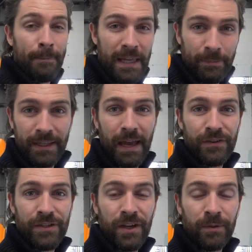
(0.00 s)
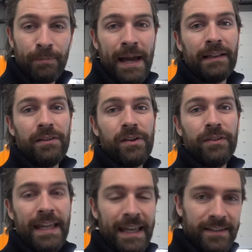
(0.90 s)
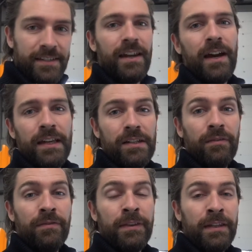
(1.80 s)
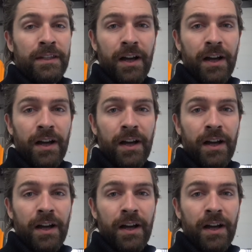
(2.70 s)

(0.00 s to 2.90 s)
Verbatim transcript: P P F certain panels on the inside of the